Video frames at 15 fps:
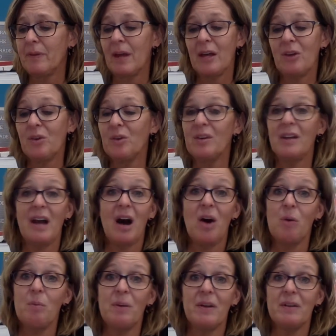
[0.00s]
I couldn't
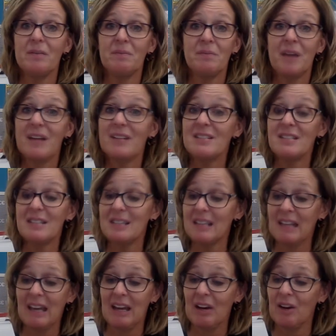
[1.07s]
help it. I
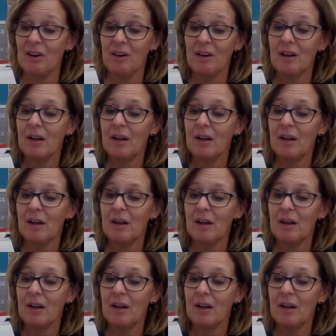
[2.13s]
didn't care.